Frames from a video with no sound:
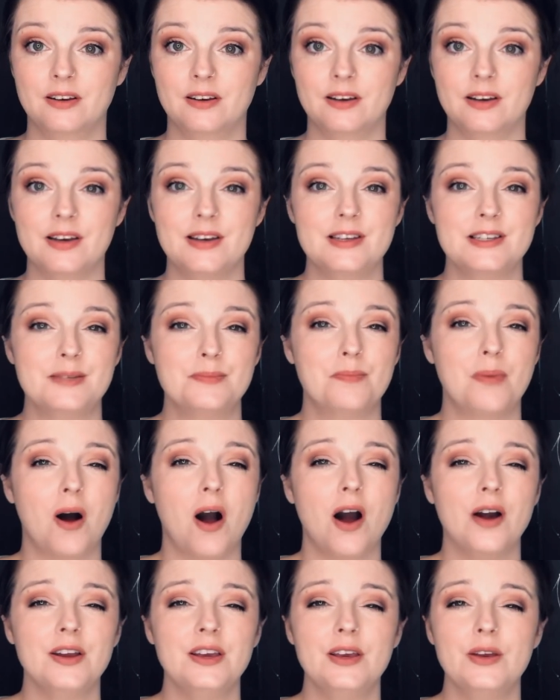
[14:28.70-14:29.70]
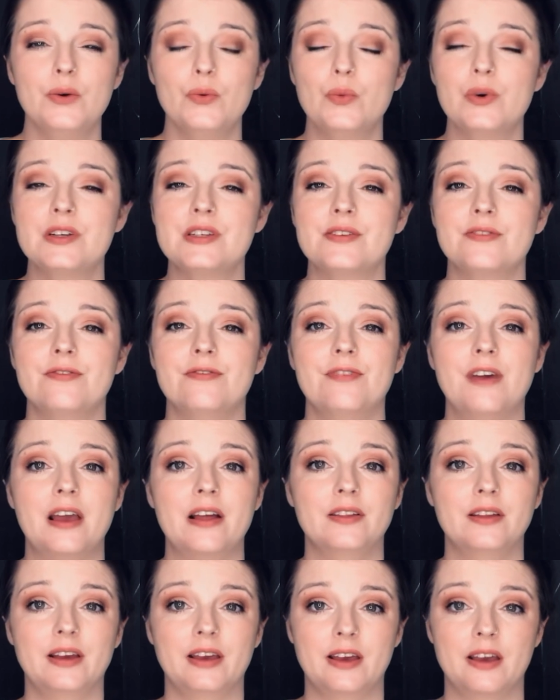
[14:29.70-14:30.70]
His body was
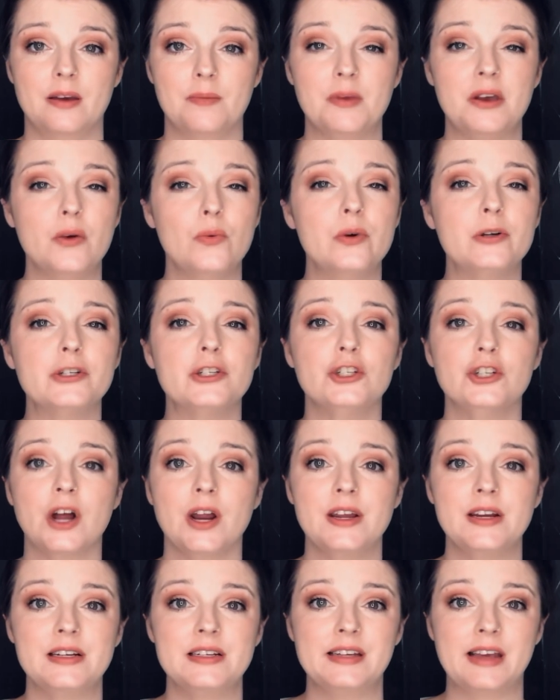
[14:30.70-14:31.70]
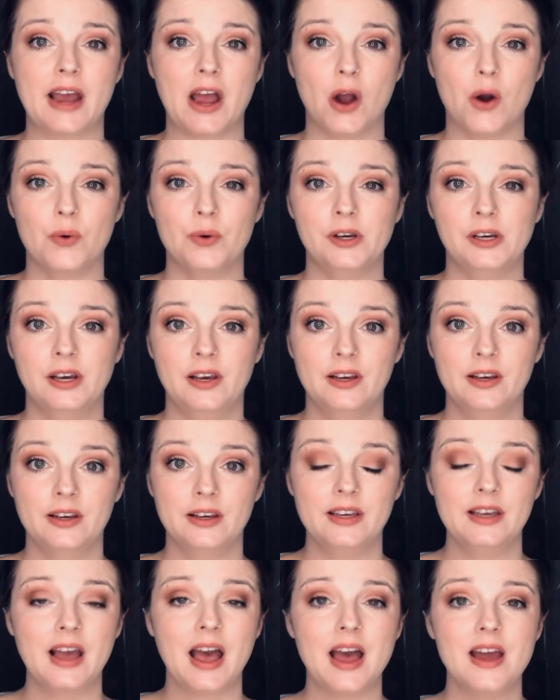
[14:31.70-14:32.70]
failing him, it was shutting down.
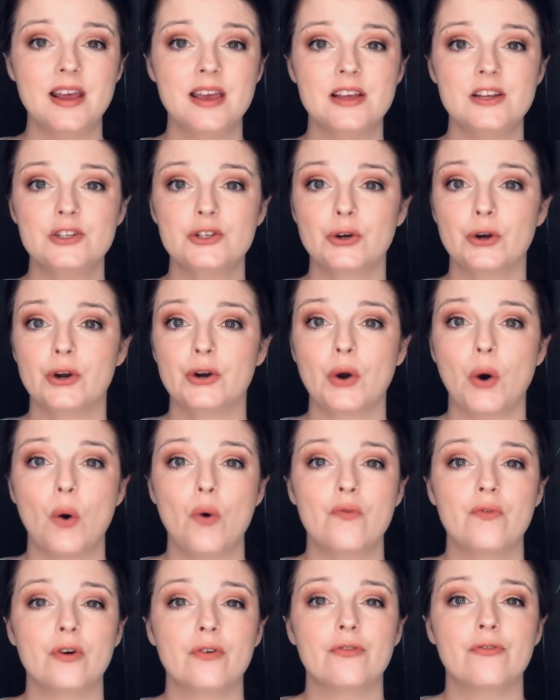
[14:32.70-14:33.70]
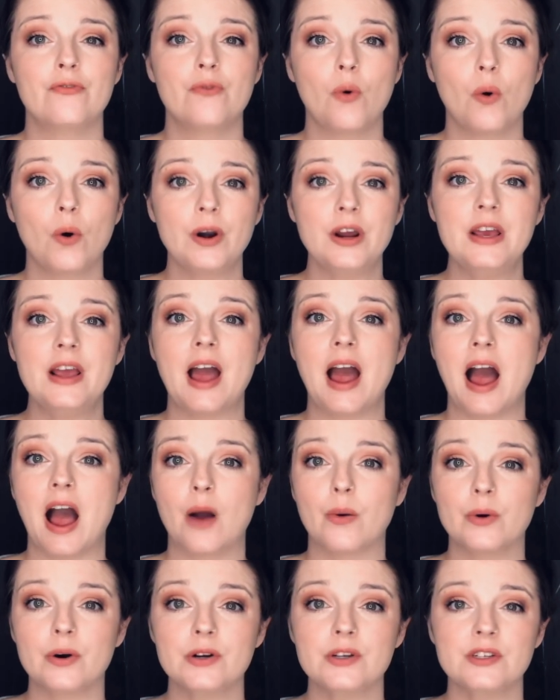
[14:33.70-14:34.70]
He had endured over 40
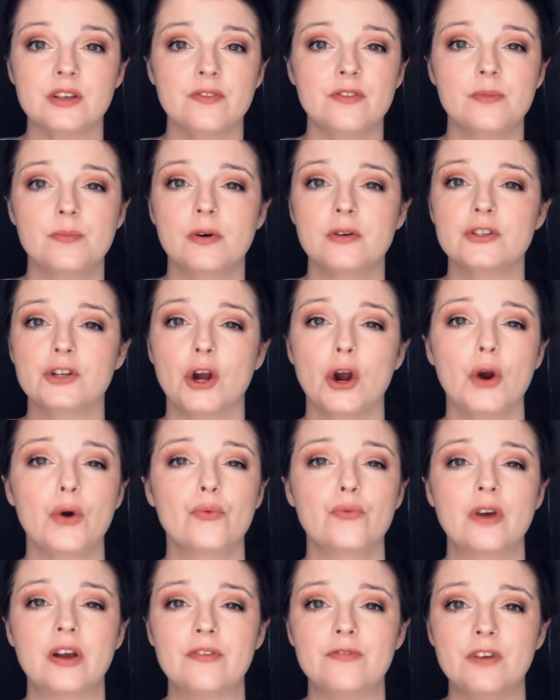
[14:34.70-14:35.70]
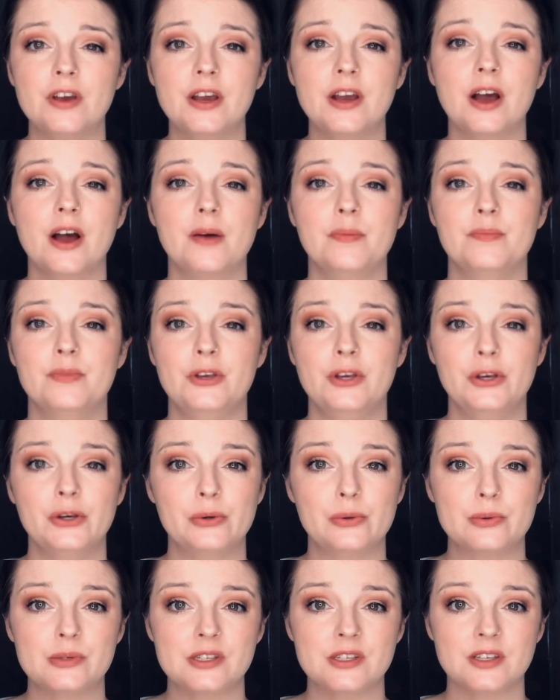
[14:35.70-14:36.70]
hours of the most horrific
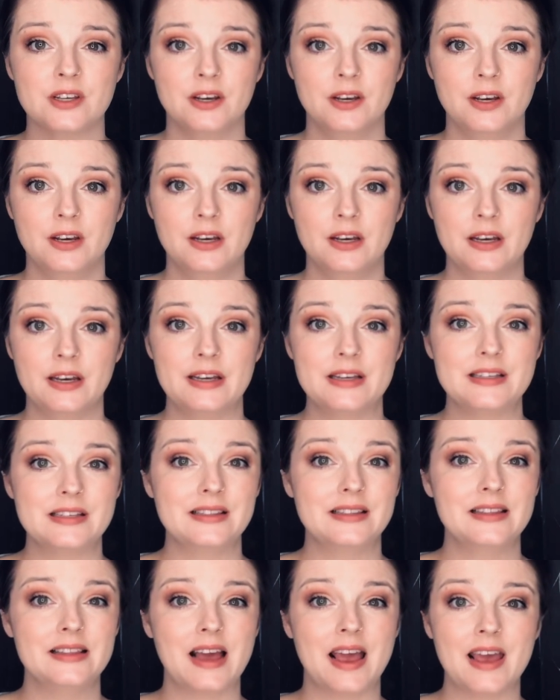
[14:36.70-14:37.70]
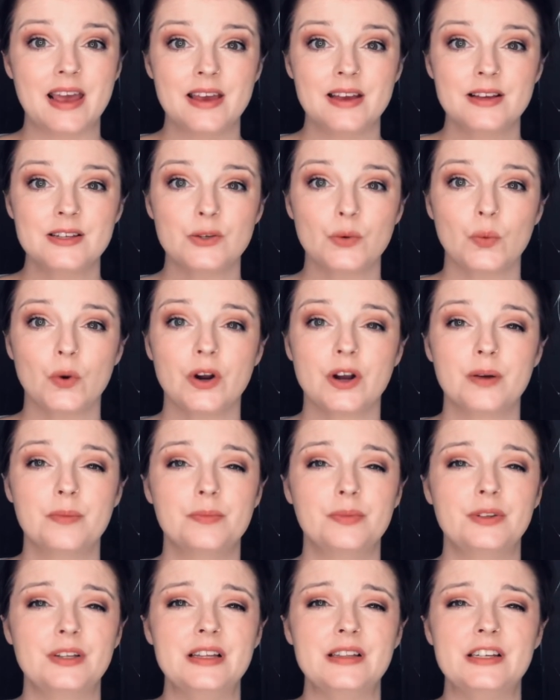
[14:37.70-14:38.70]
abuse. His legs were
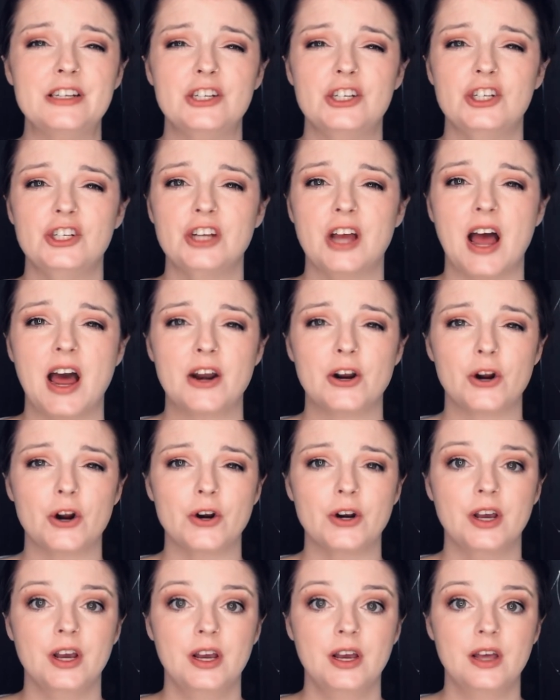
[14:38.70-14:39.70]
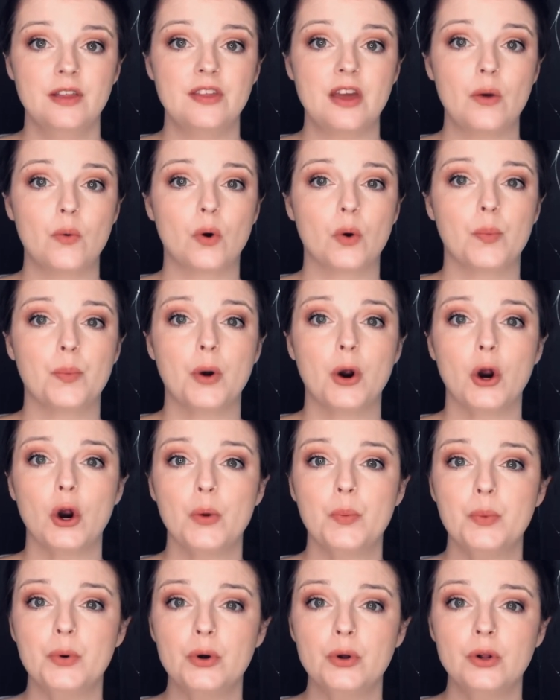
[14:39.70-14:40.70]
completely shattered, they were
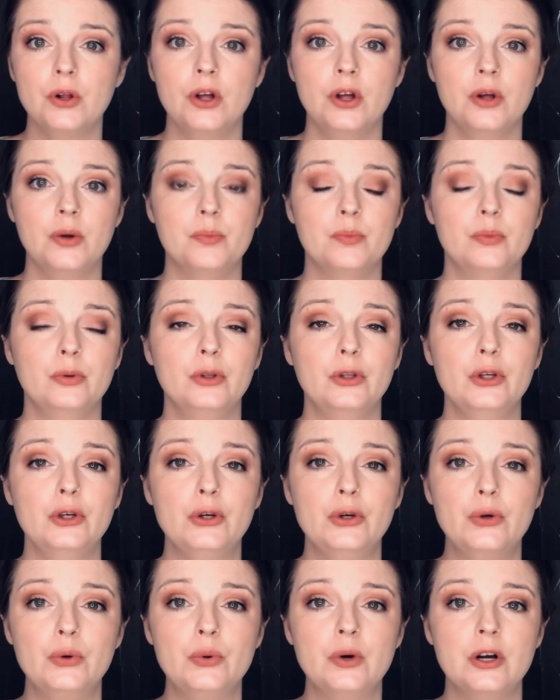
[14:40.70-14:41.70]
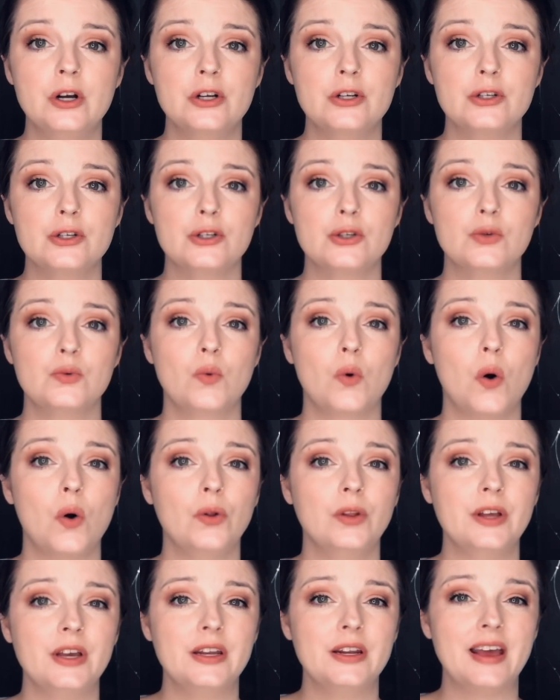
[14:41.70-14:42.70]
purple, blue,
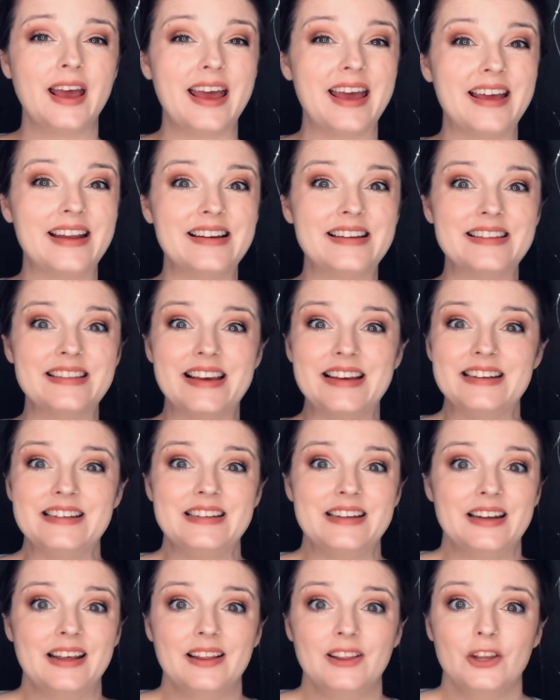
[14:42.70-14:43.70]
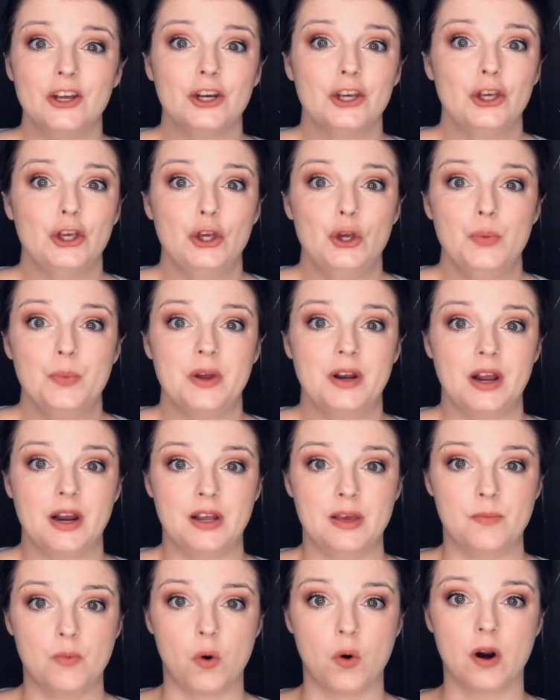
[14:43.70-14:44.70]
swollen, and they didn't look human
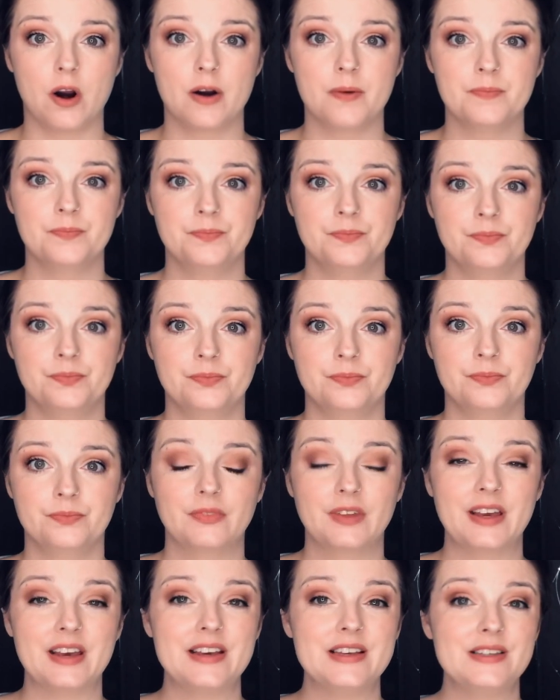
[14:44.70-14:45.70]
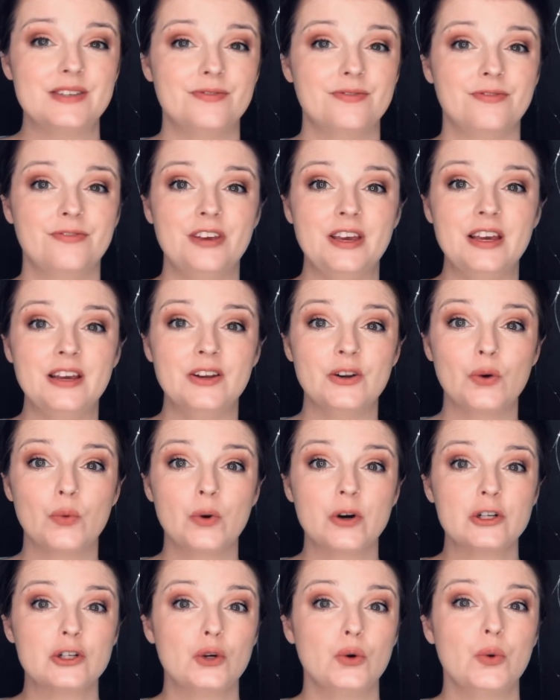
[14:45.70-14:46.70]
anymore. His feet
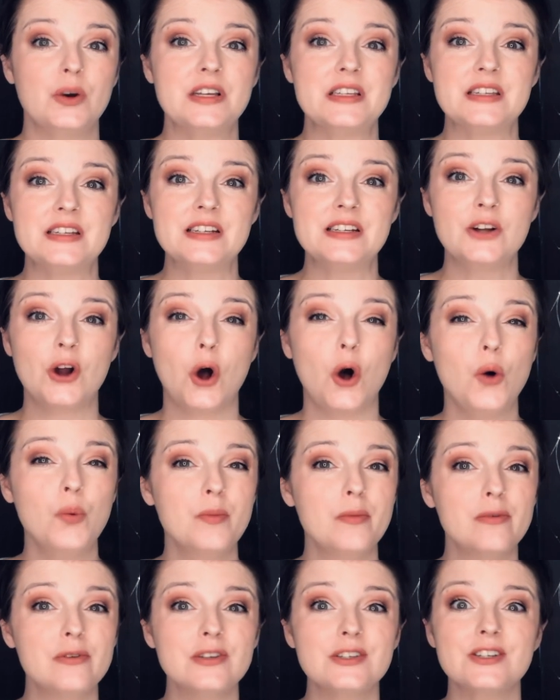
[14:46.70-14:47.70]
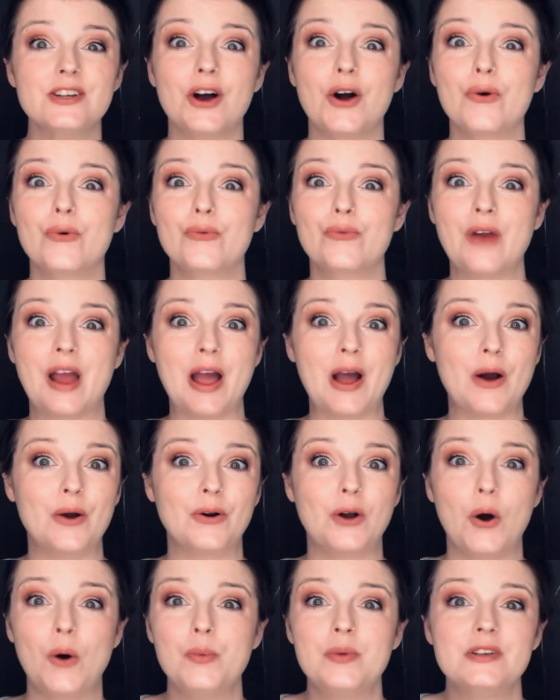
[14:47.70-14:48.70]
were twisted almost around,
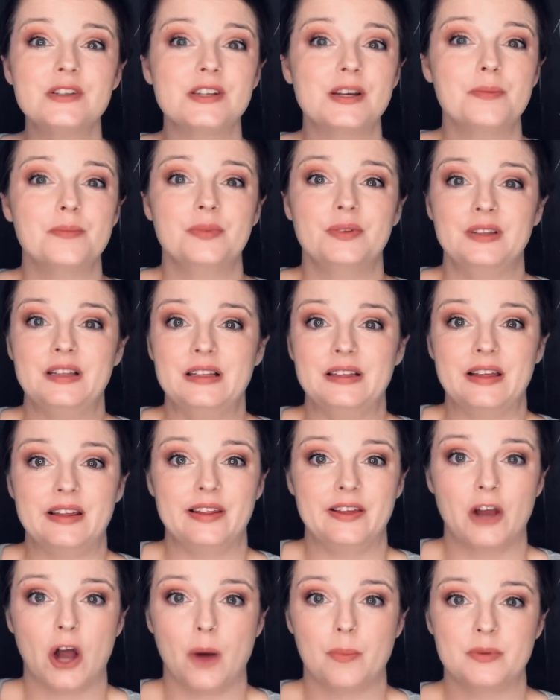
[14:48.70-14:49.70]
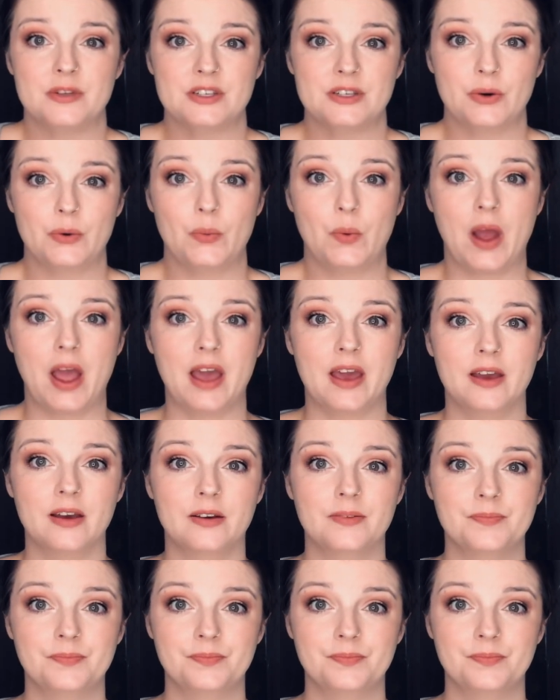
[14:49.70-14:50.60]
almost completely the opposite way.